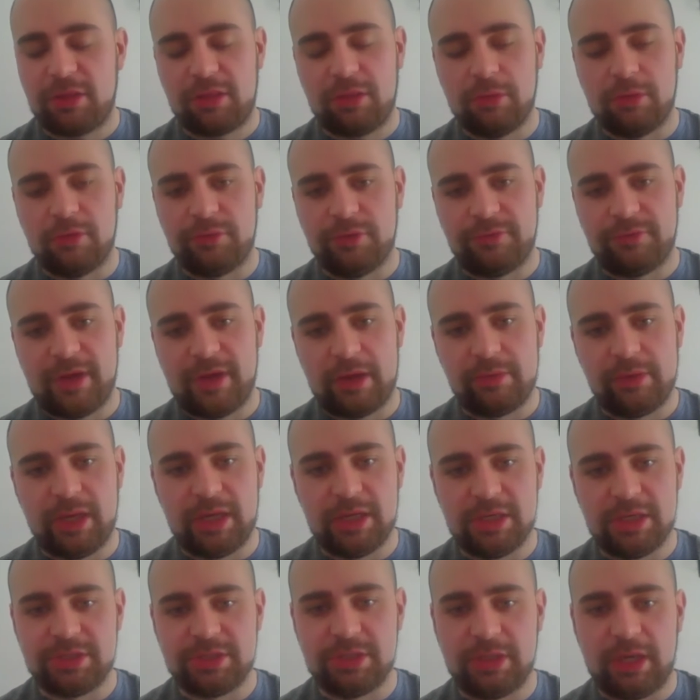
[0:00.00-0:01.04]
sort of the
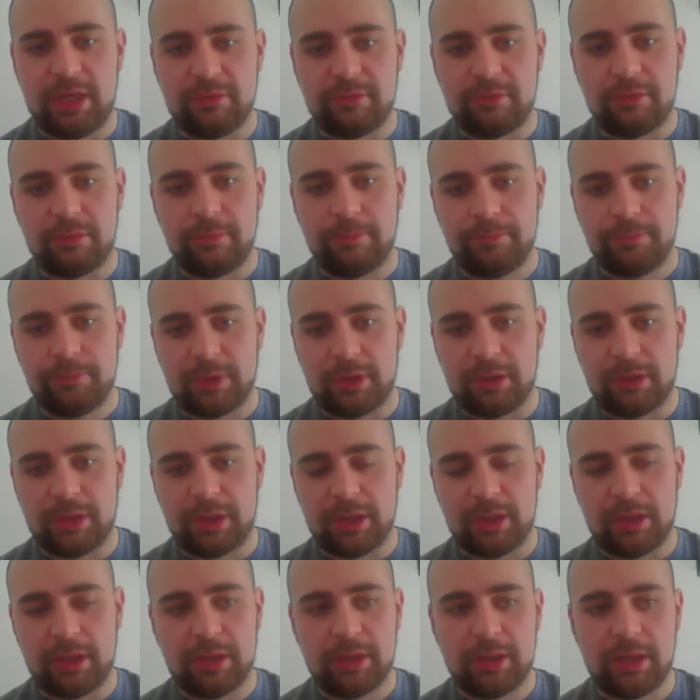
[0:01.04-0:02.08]
foundation level.
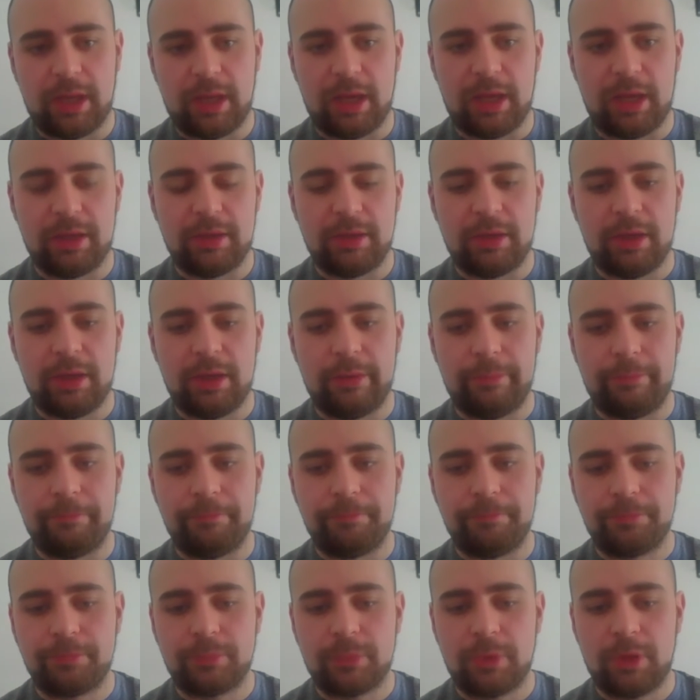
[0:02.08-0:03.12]
Okay. And
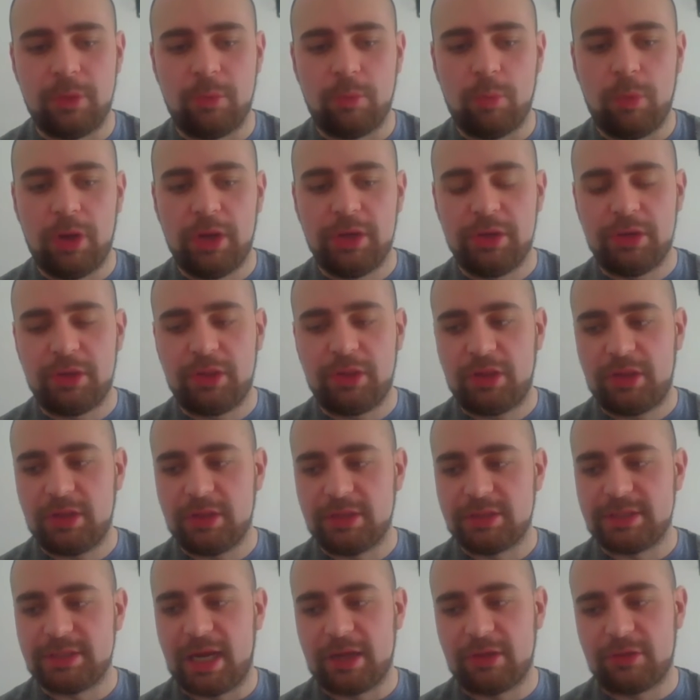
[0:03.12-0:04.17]
um, once
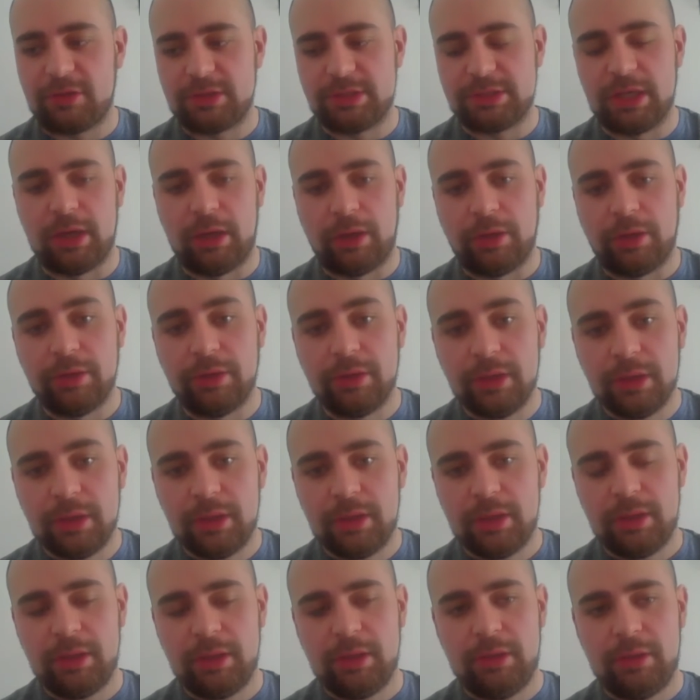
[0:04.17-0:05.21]
that's done,
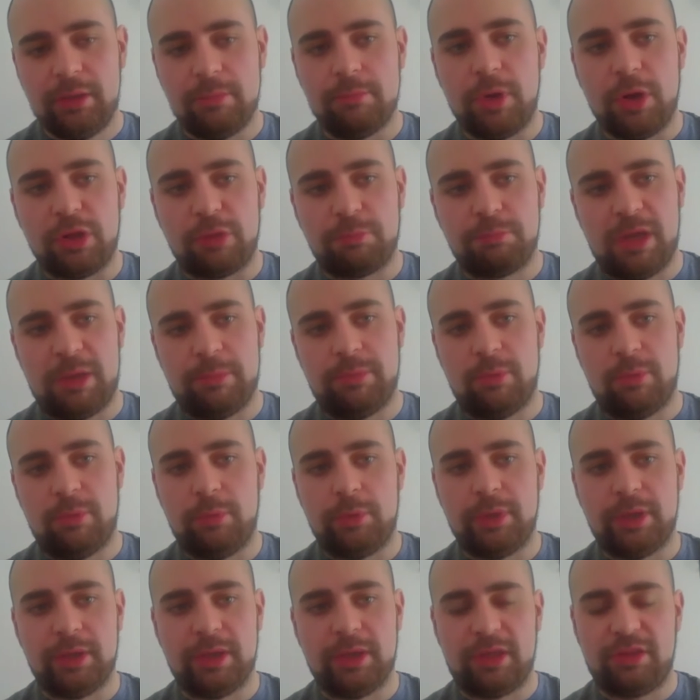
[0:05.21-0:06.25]
most people
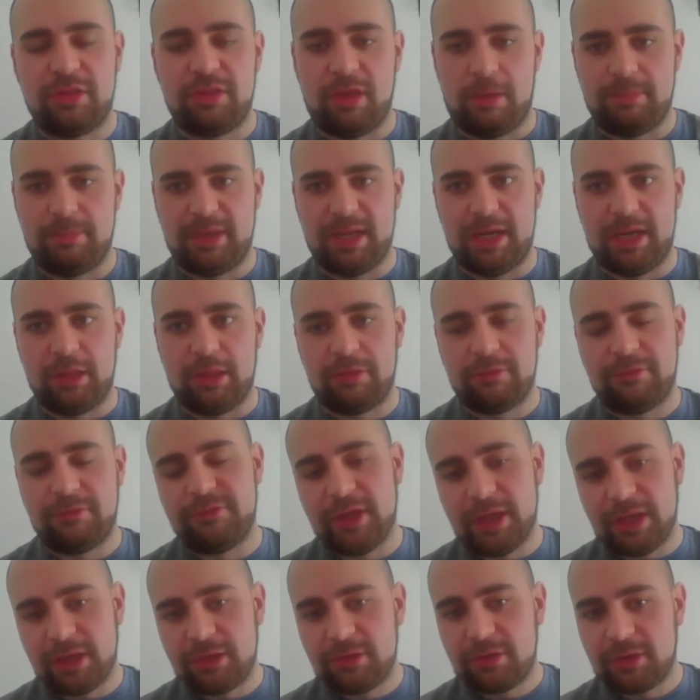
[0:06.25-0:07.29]
would accept that it's
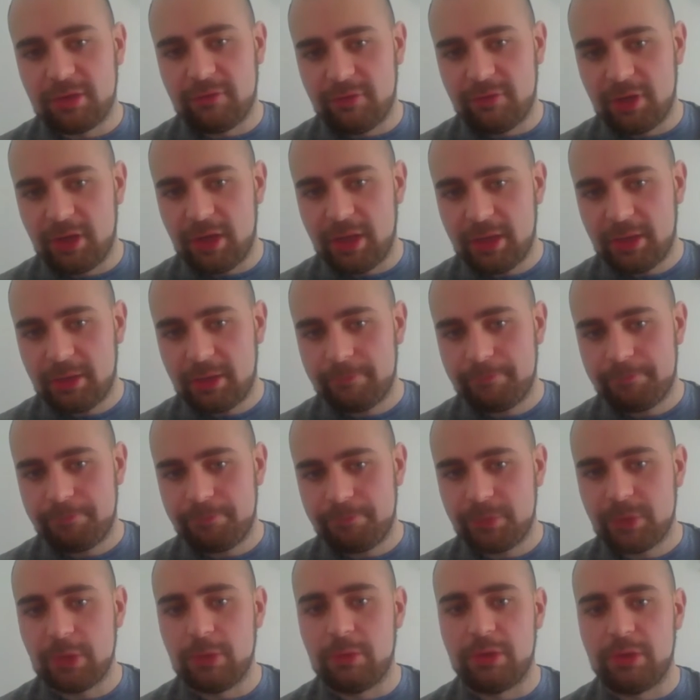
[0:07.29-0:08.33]
fixed, if you like,
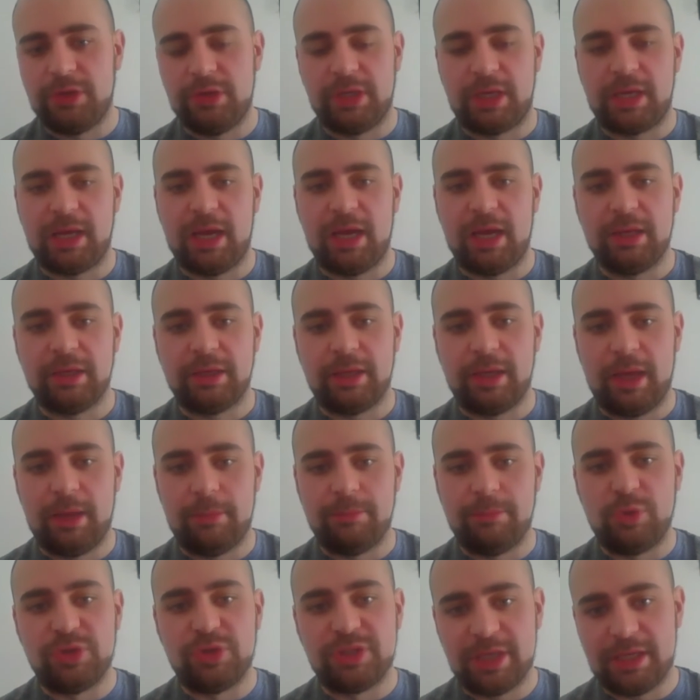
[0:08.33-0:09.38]
although you can get
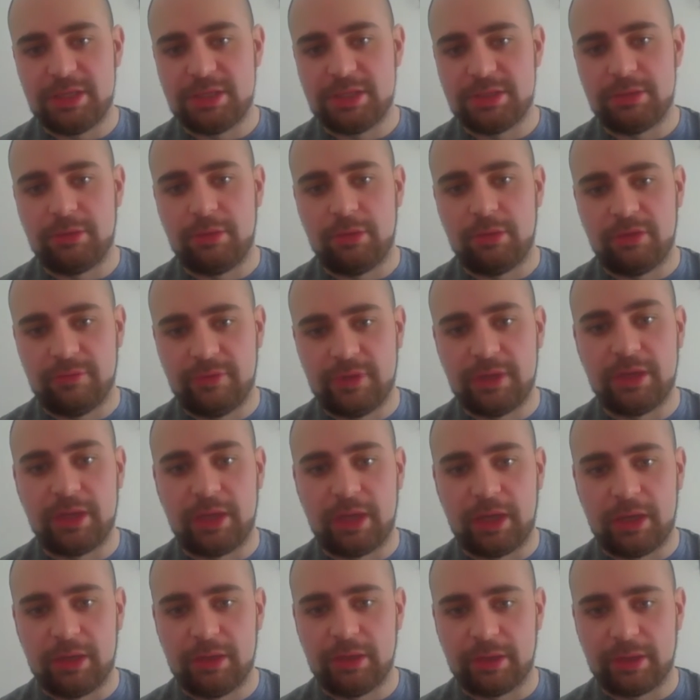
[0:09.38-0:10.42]
mutations within
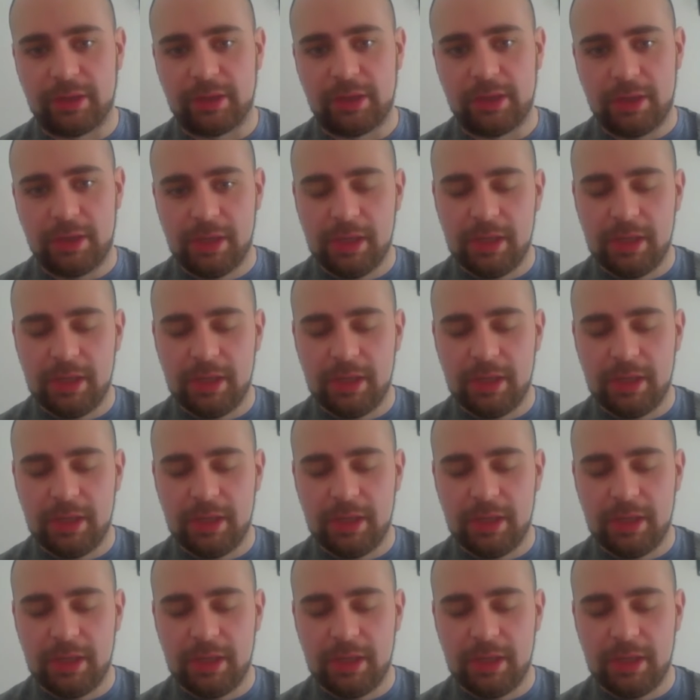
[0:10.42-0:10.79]
that, okay?